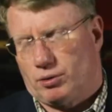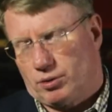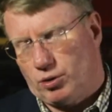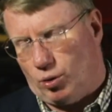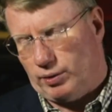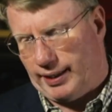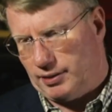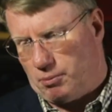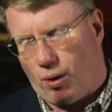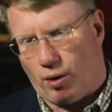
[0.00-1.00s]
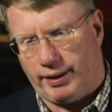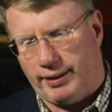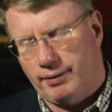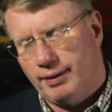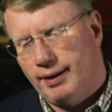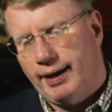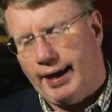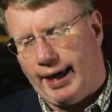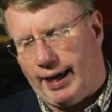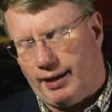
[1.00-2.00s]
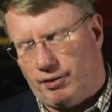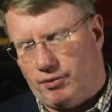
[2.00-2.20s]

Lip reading: Colt had departed, and